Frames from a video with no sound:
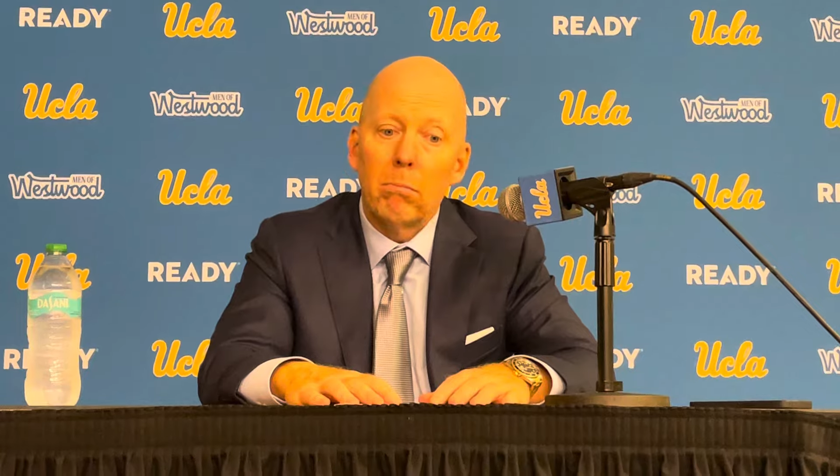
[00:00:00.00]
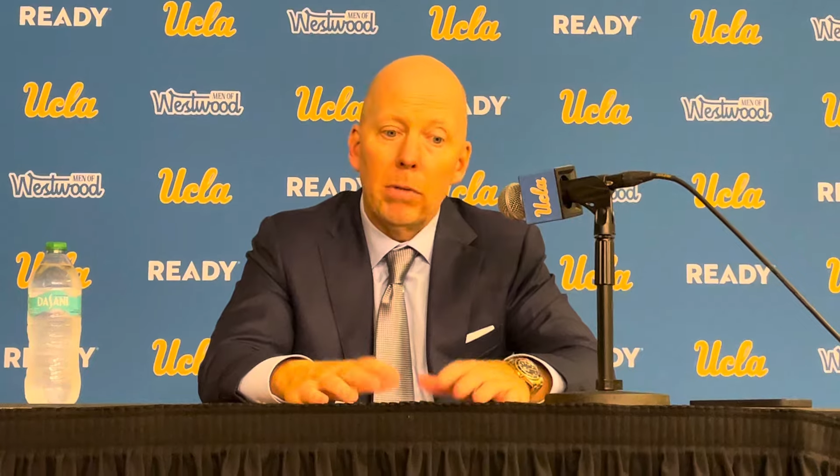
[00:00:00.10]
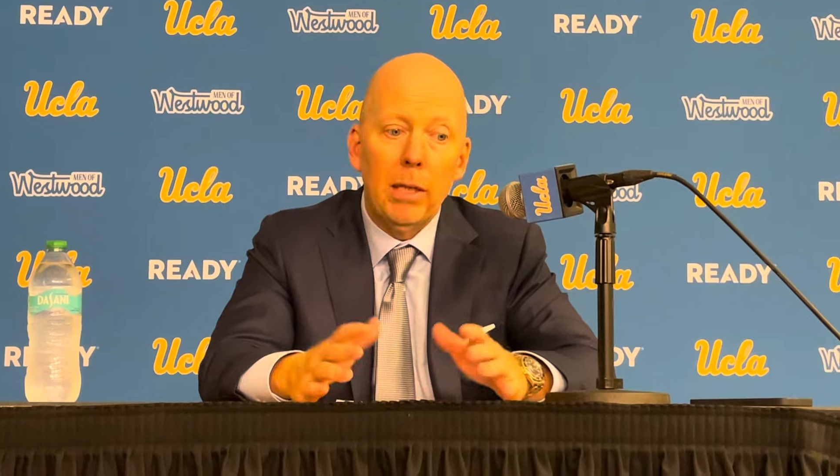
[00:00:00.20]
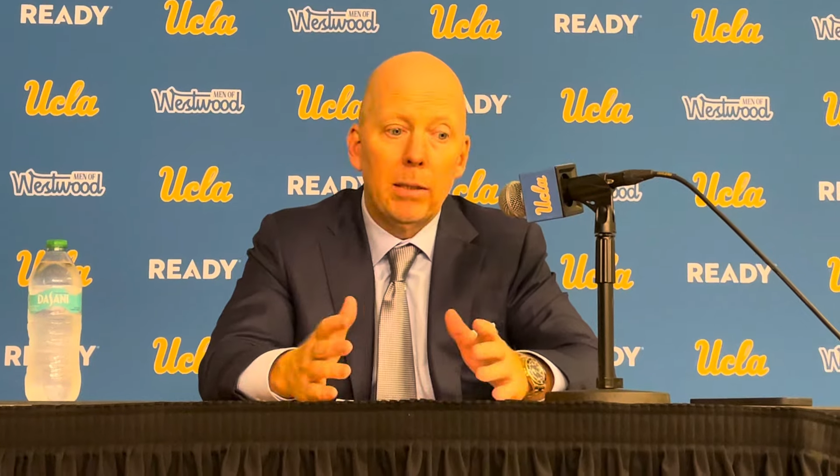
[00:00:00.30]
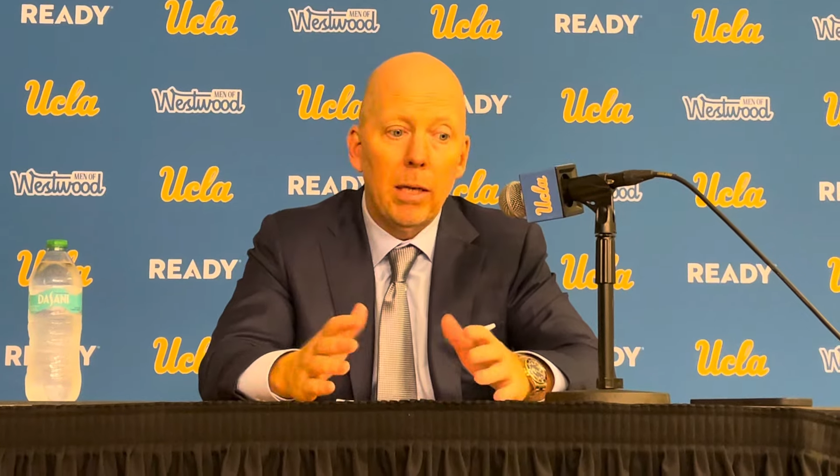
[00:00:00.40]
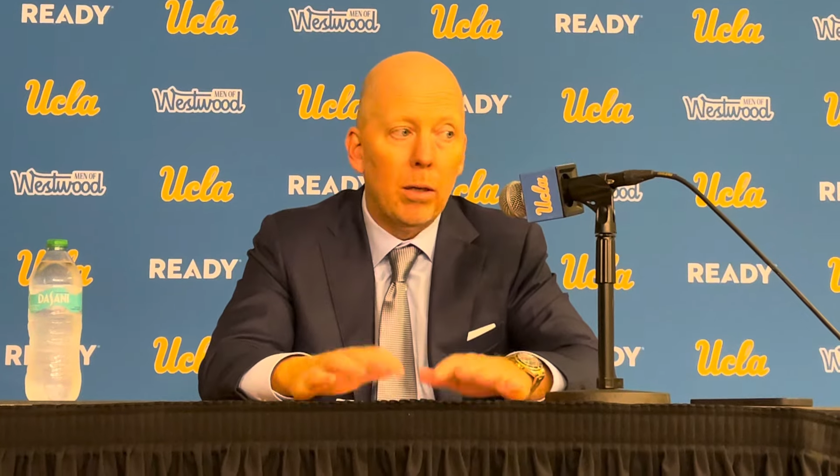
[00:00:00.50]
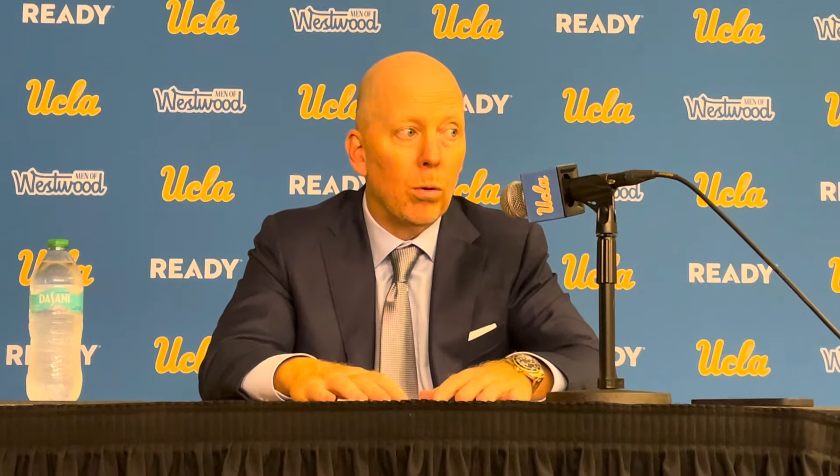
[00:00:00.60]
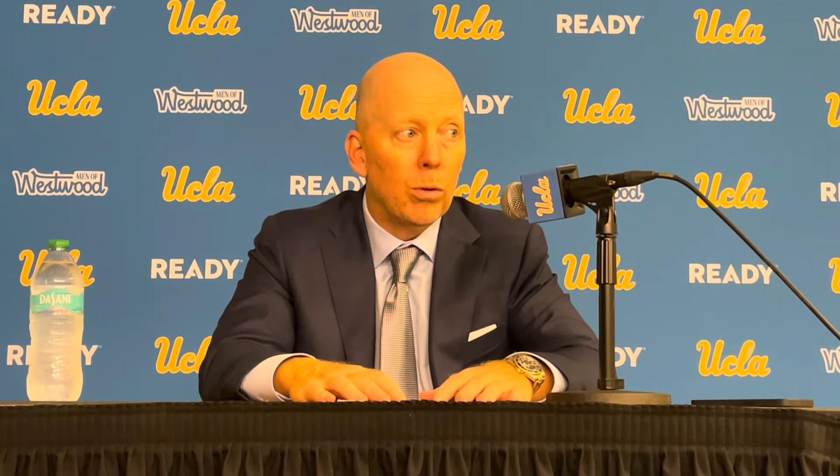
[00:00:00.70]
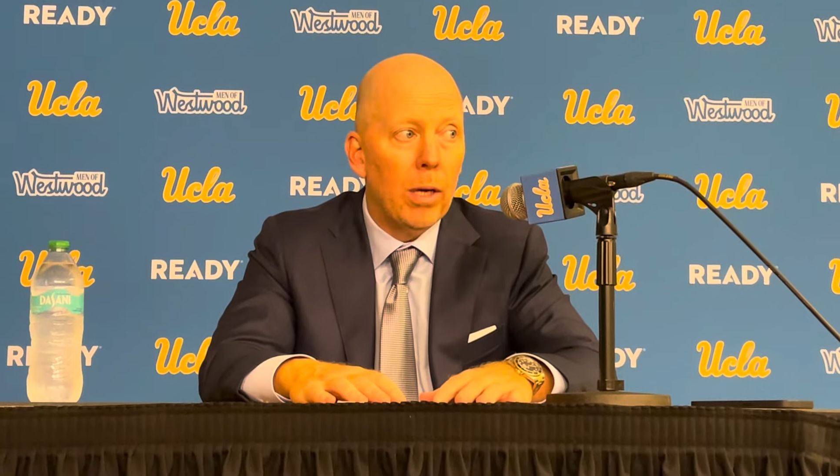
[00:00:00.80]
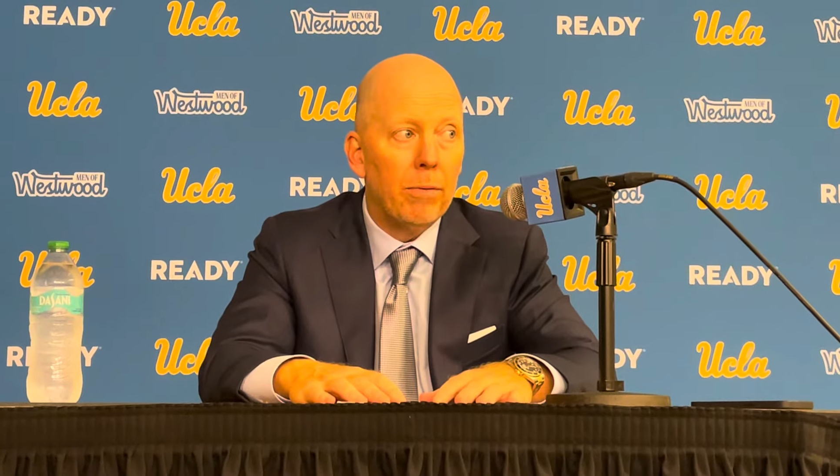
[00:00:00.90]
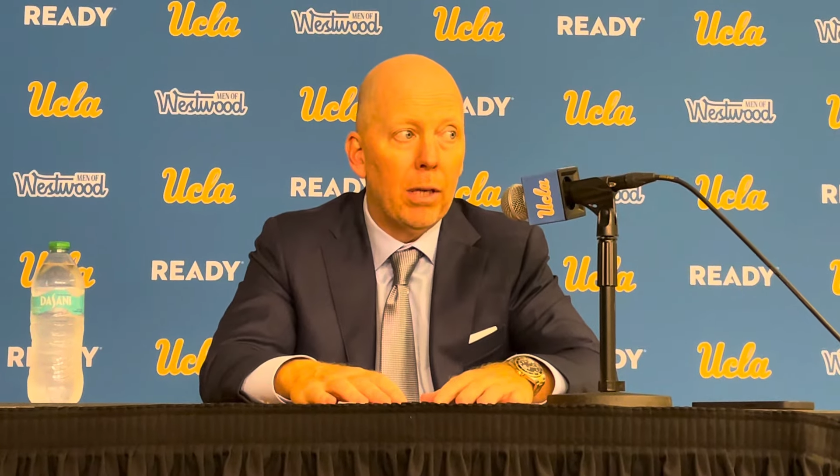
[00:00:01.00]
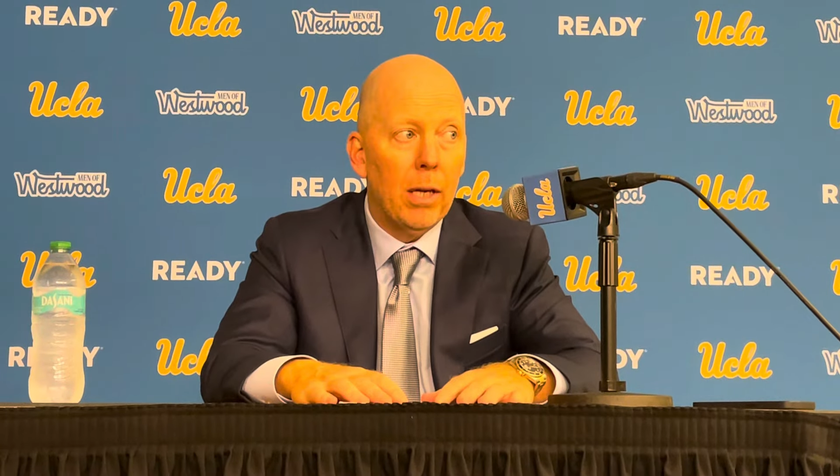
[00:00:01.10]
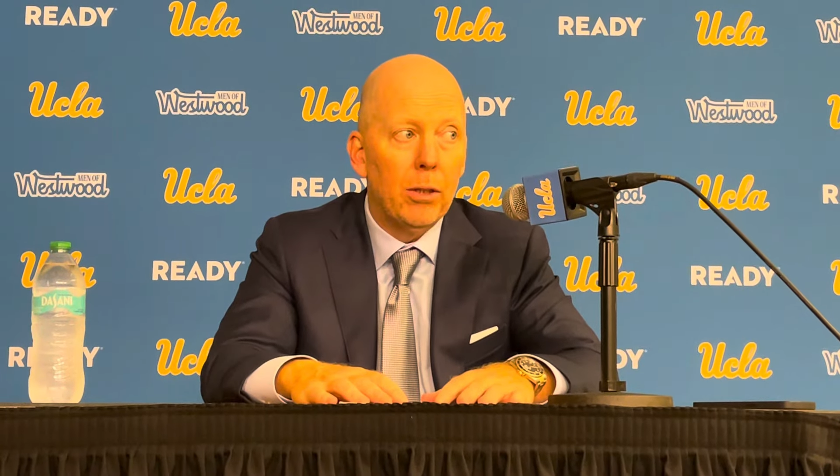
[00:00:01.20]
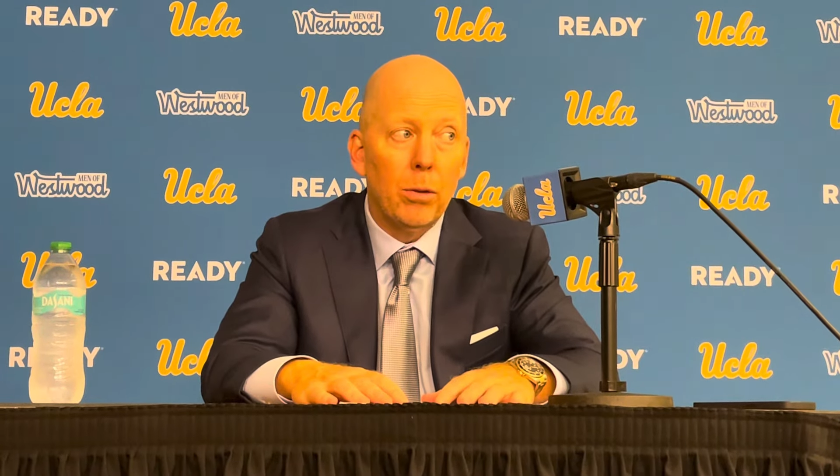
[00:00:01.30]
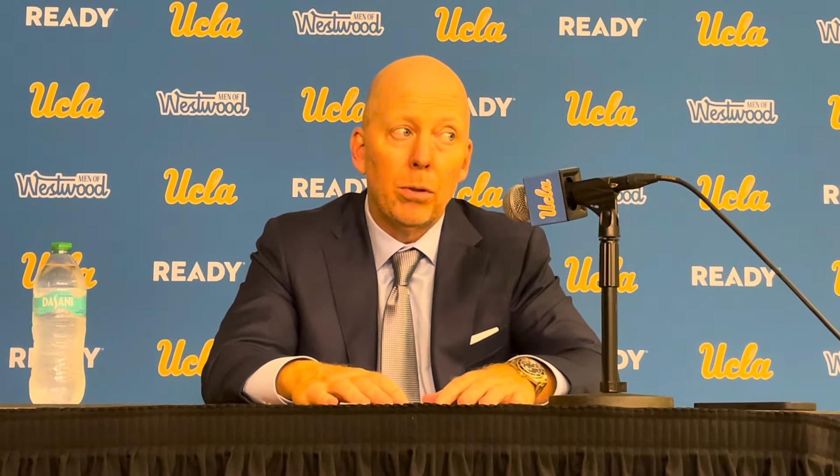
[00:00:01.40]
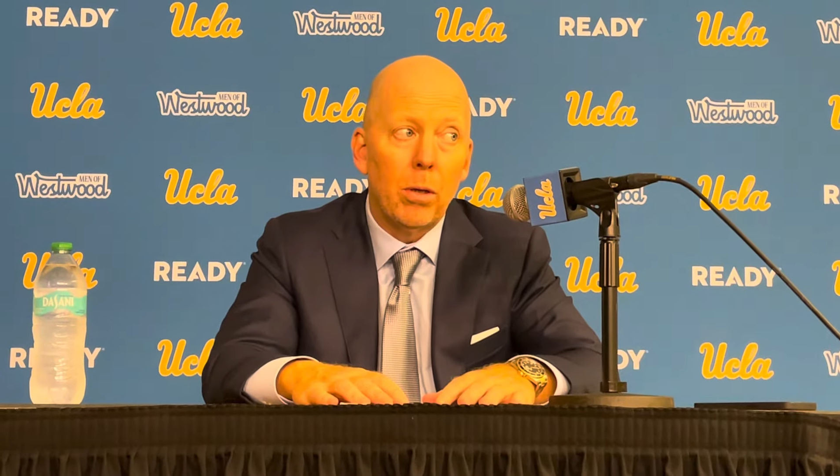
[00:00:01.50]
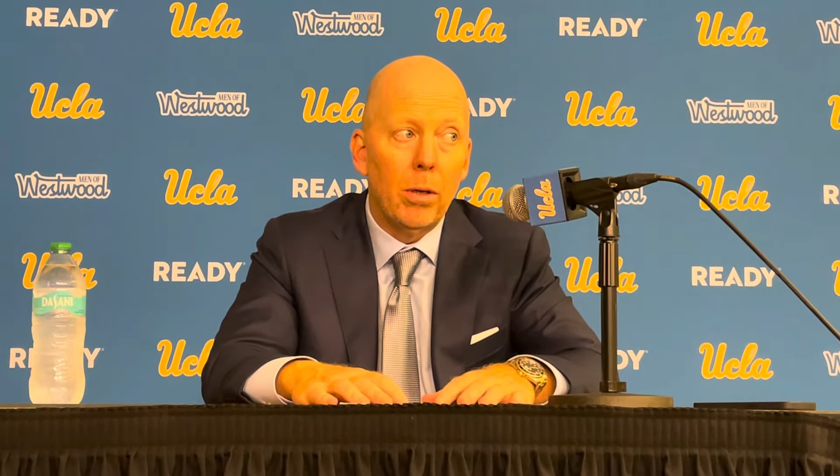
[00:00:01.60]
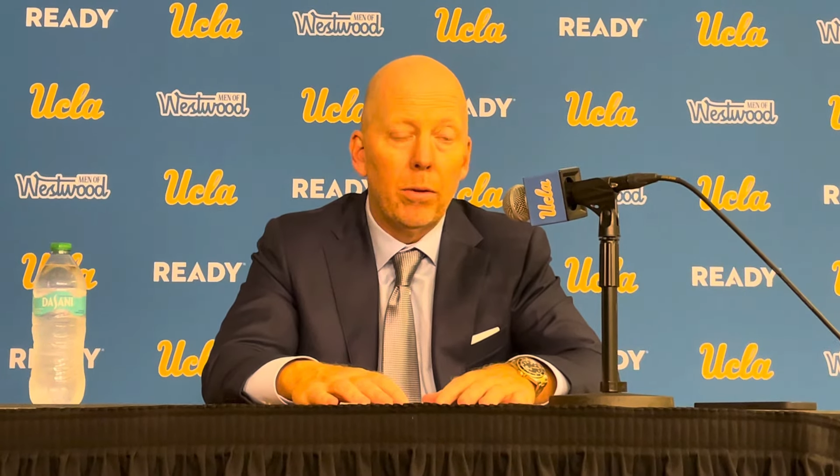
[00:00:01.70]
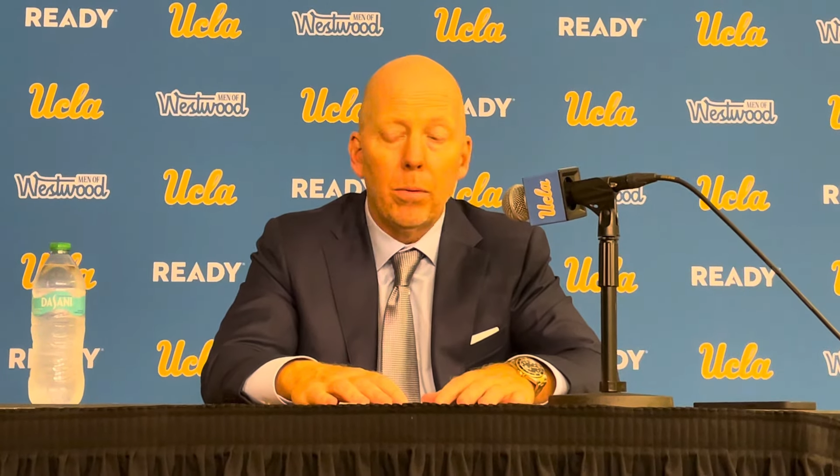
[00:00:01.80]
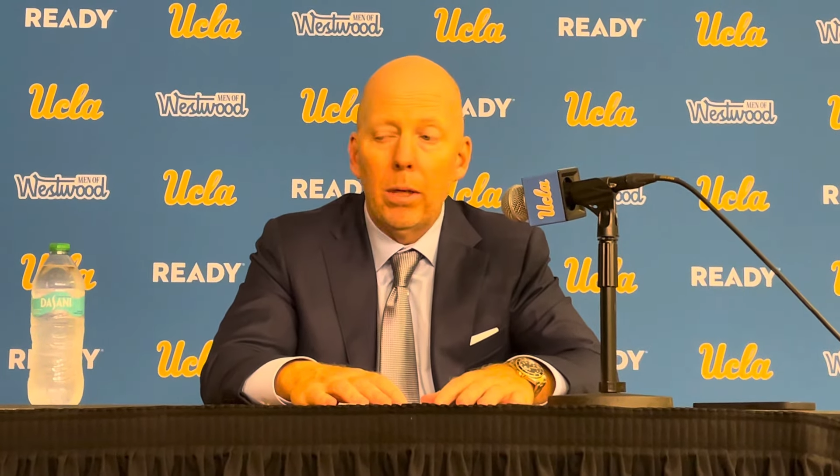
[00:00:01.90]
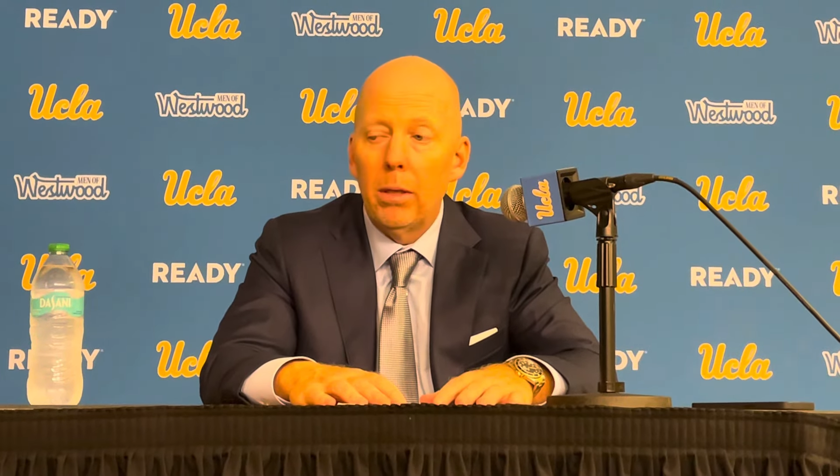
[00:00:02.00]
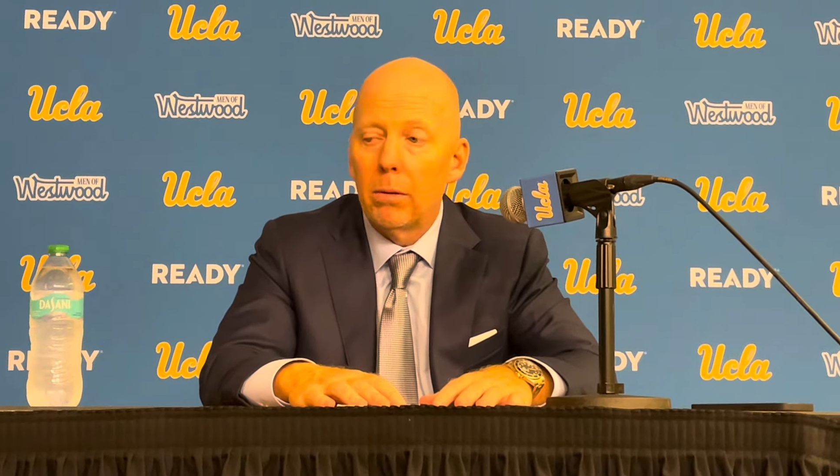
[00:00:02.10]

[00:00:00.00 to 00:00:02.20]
He can tell you don't draft a guy who shoots 33.